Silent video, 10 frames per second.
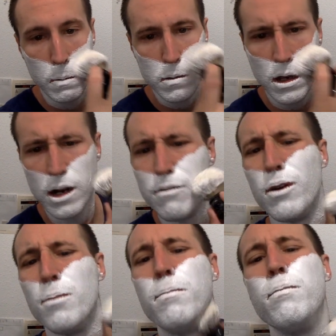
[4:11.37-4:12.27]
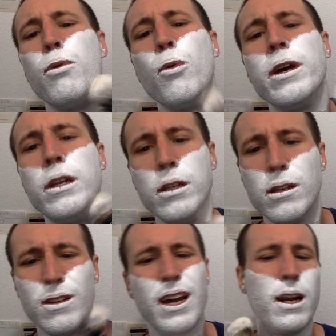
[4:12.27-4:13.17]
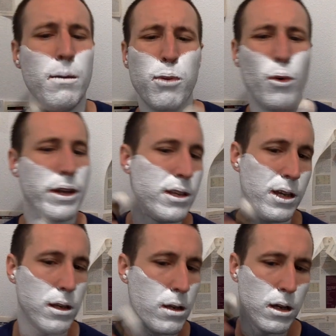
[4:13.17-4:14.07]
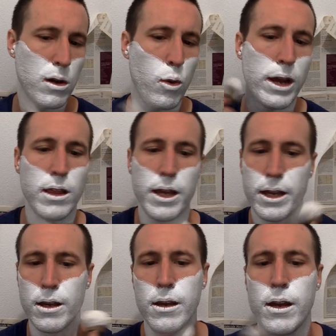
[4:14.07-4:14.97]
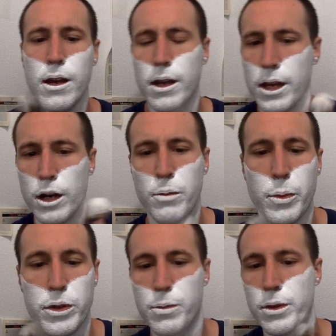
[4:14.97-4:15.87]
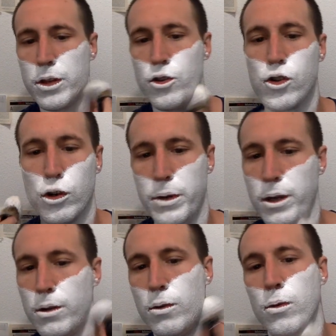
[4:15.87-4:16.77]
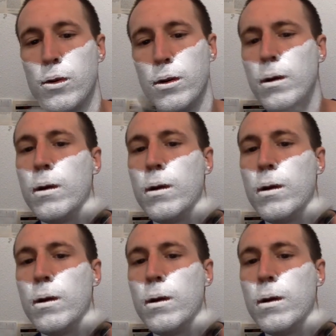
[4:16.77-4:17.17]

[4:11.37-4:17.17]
It's kind of a point, not a pointed quite like, maybe some of the German, or